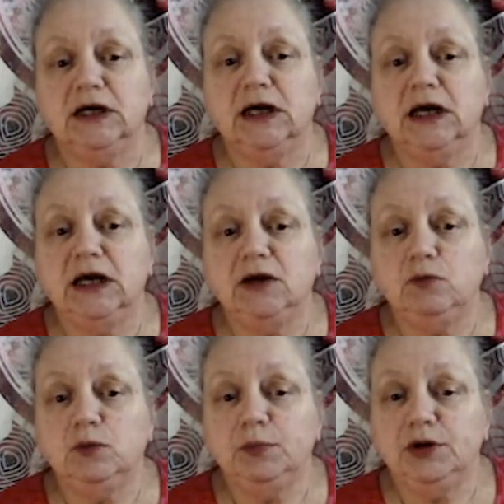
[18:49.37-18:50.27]
it would
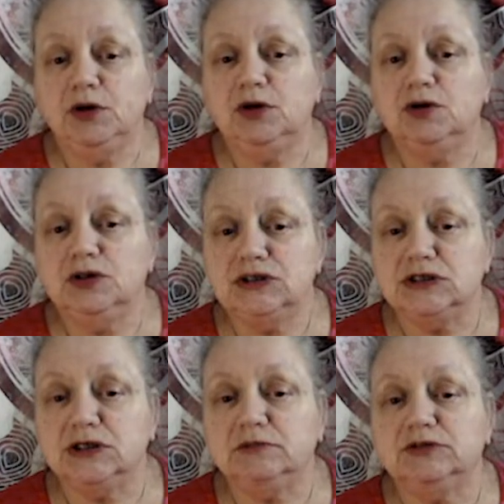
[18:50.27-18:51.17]
be a good
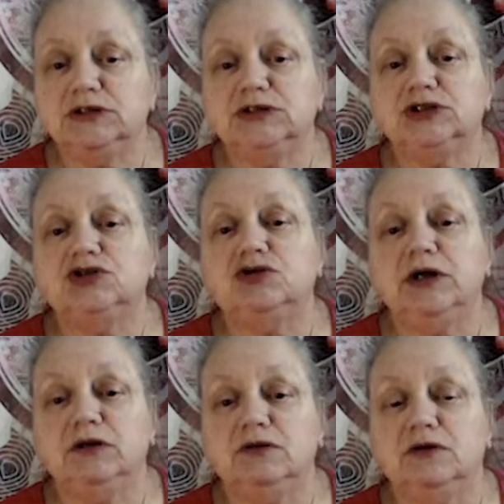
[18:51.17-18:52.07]
time to
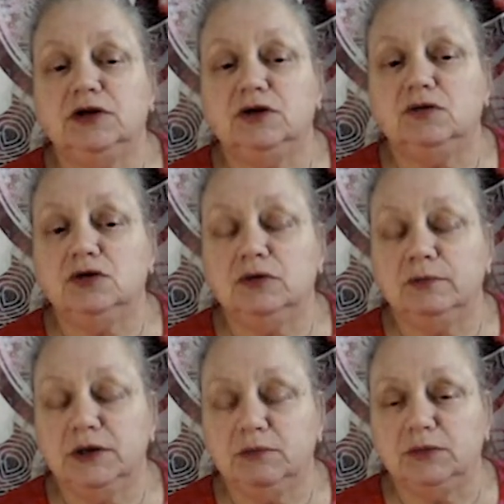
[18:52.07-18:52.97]
strengthen your
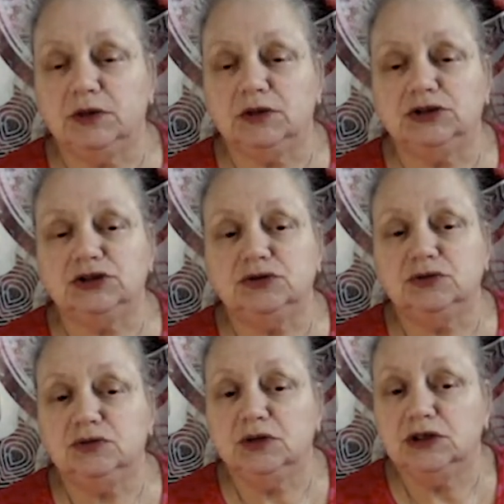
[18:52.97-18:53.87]
commitment to
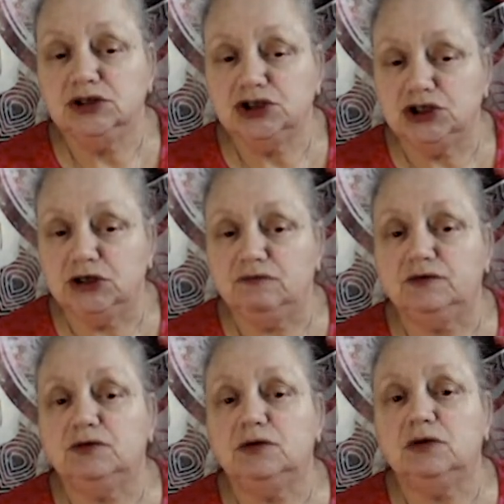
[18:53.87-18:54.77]
achieve your
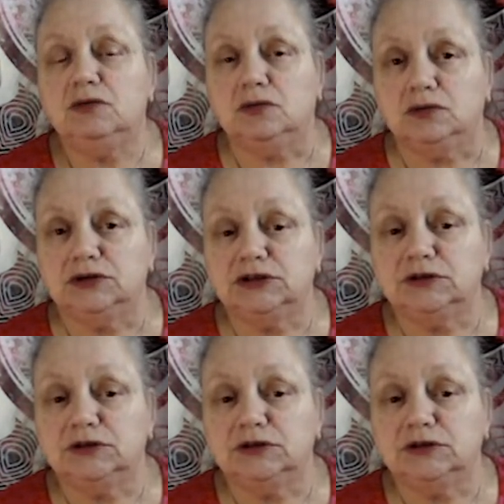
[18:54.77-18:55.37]
goals.